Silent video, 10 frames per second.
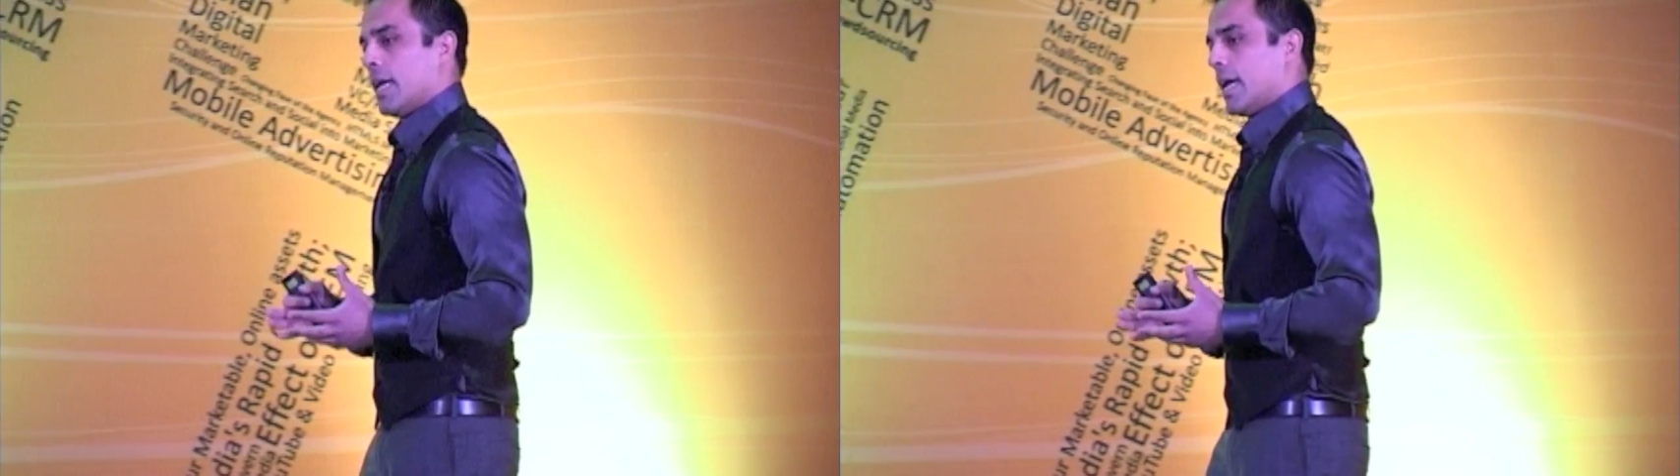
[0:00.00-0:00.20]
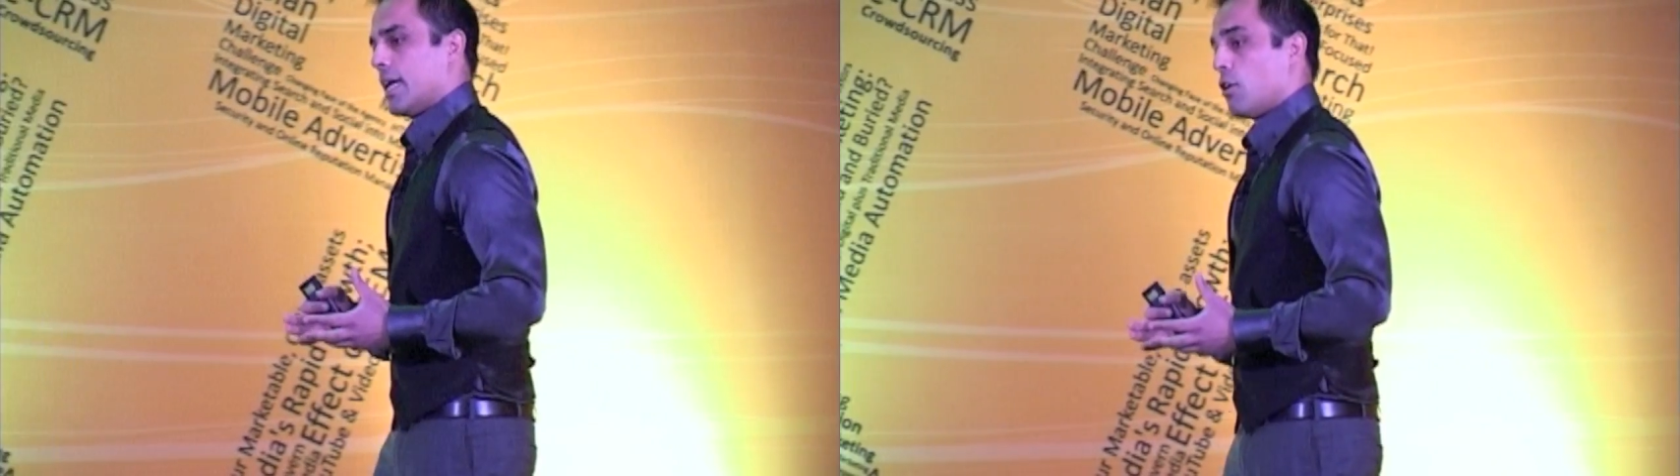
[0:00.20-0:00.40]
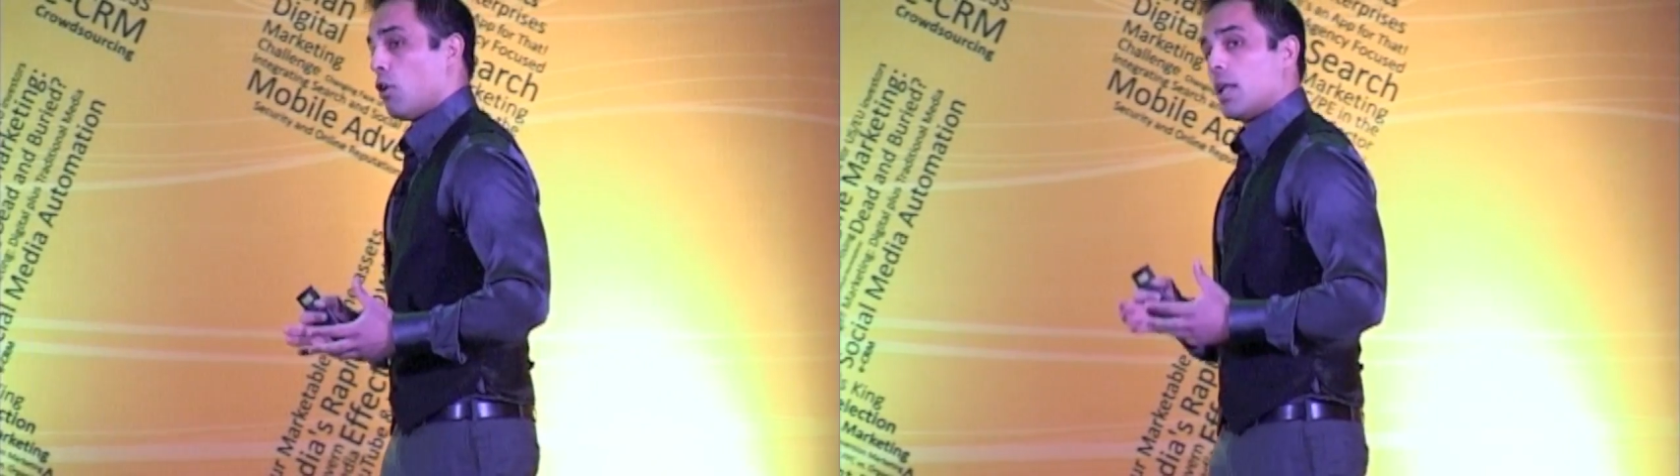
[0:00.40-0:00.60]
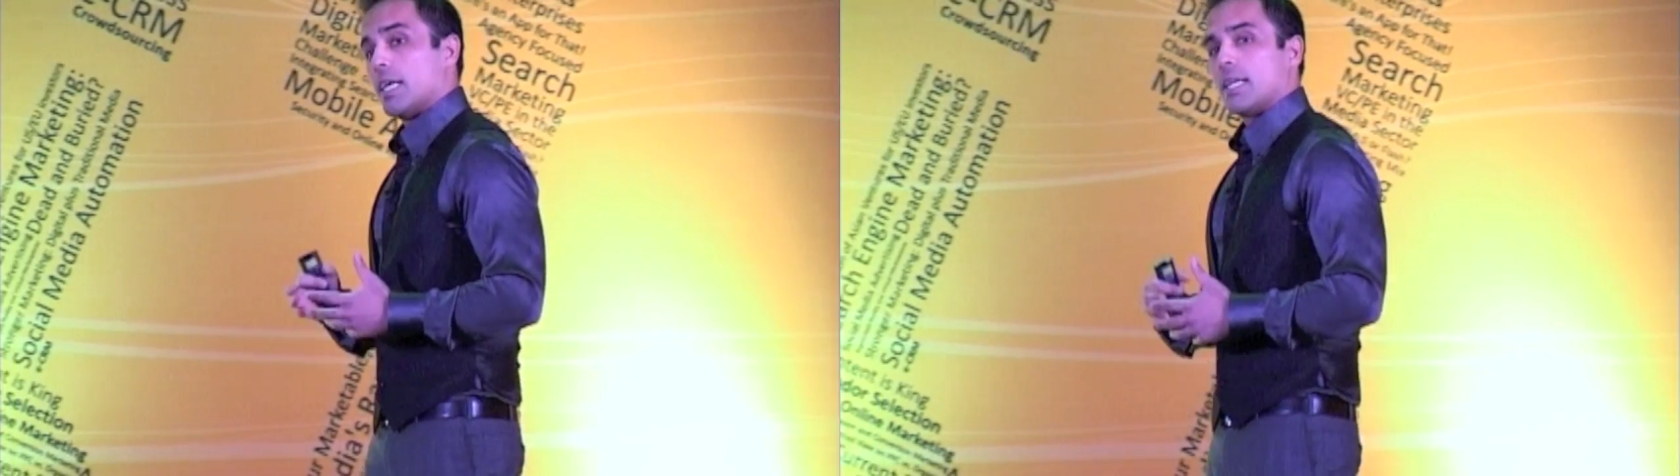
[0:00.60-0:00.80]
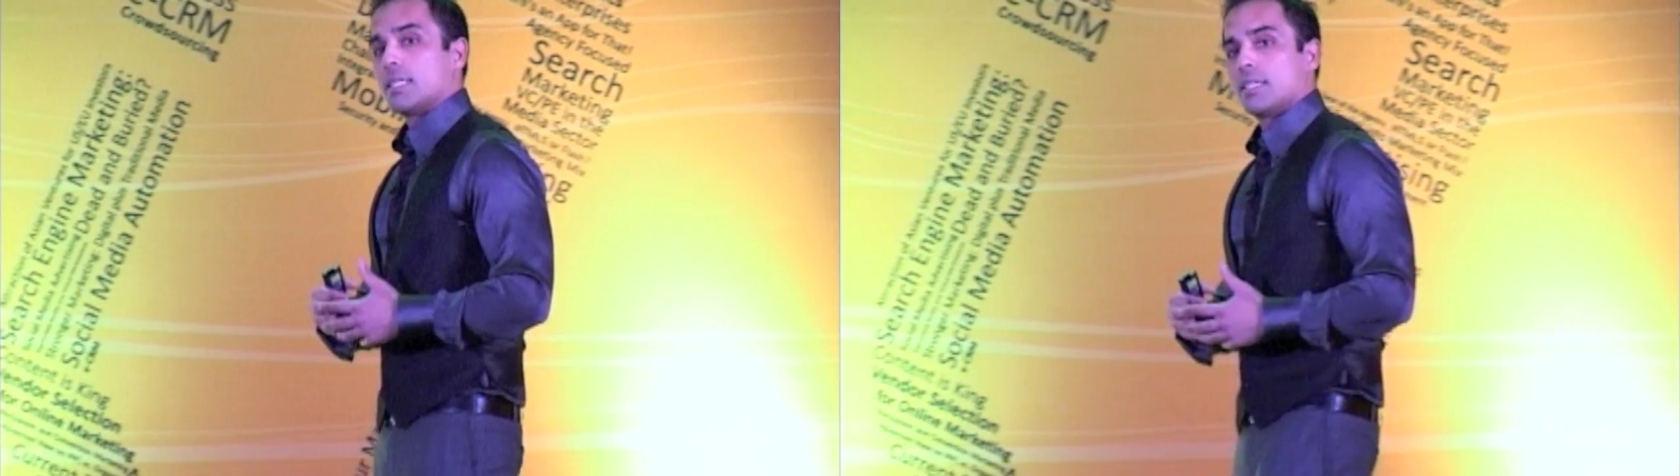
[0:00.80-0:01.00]
And all
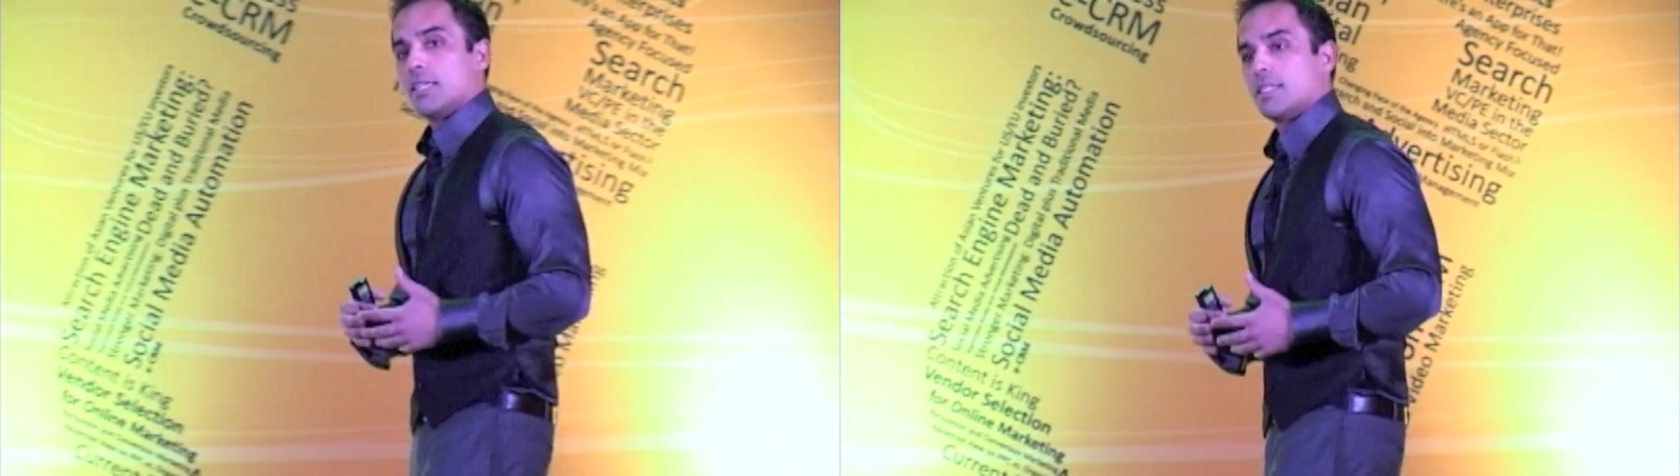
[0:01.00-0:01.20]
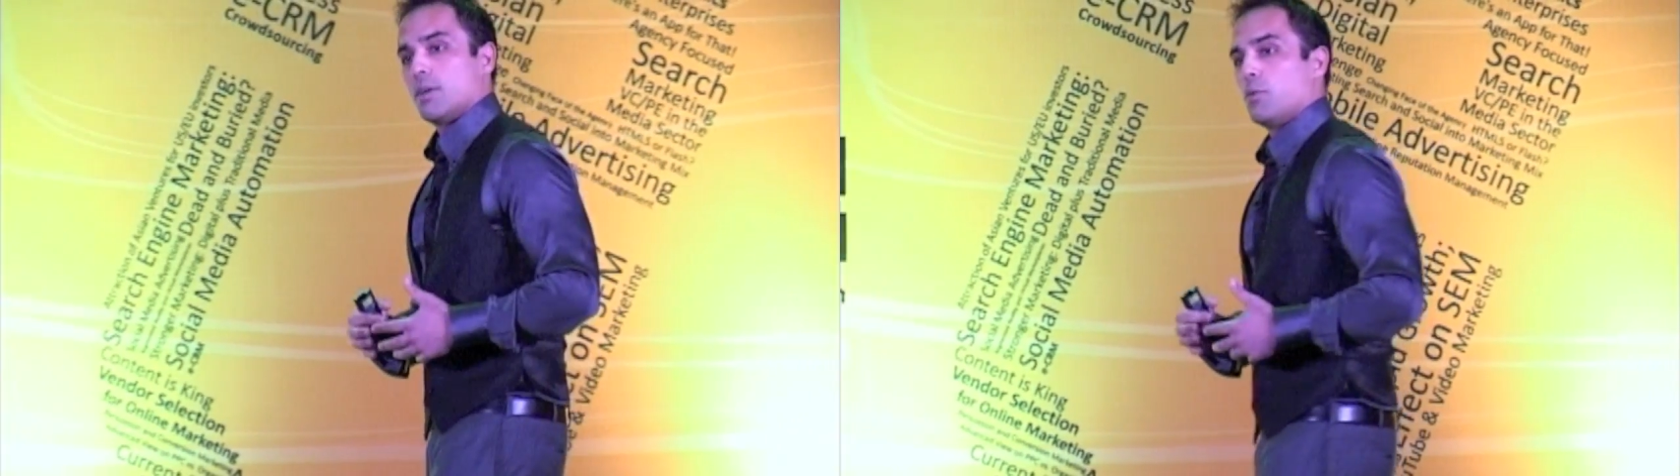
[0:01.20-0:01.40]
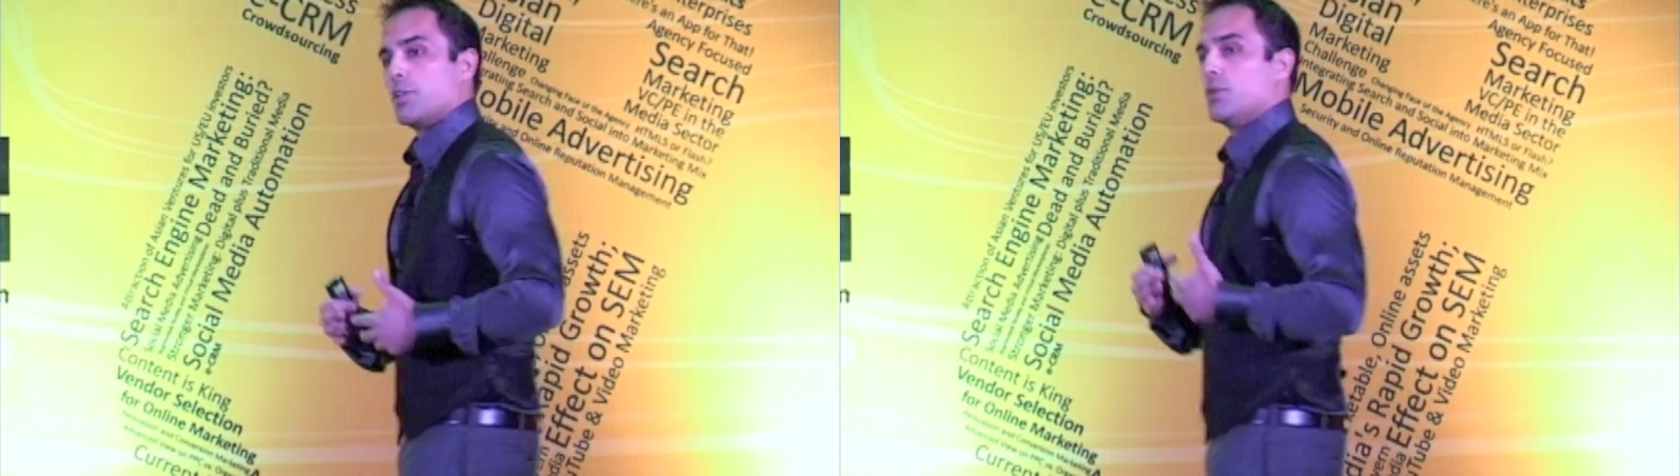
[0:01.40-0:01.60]
I gotta say is that when